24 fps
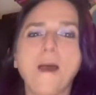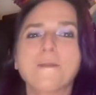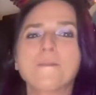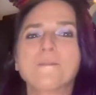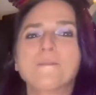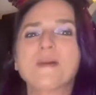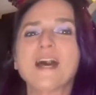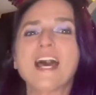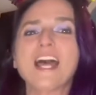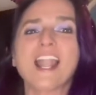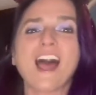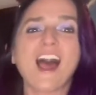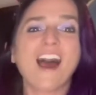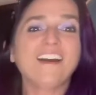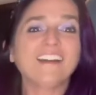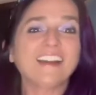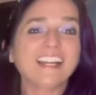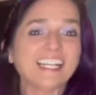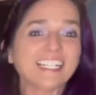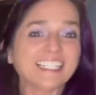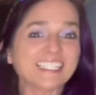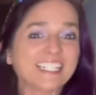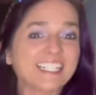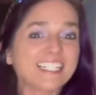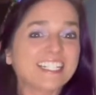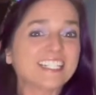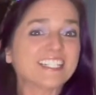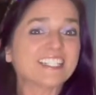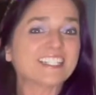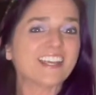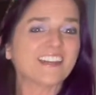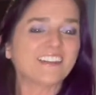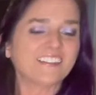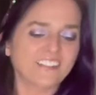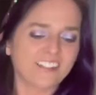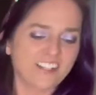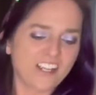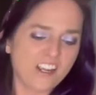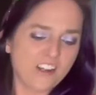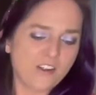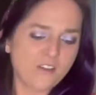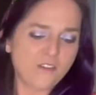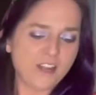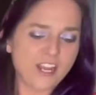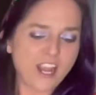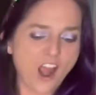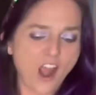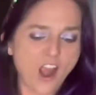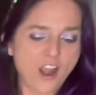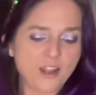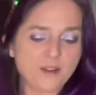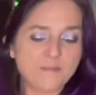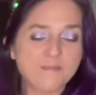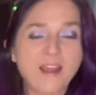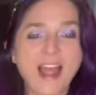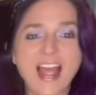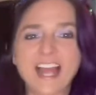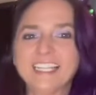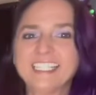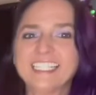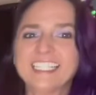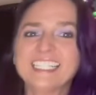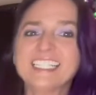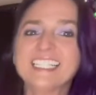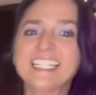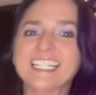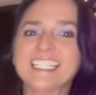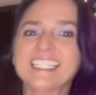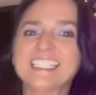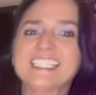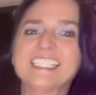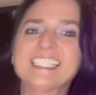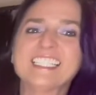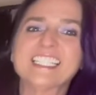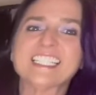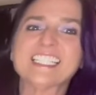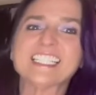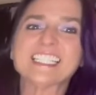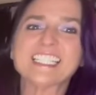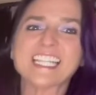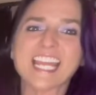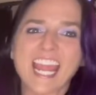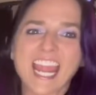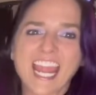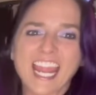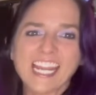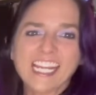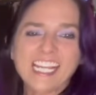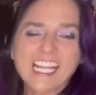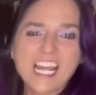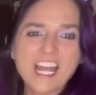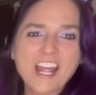But alright, so we are back again today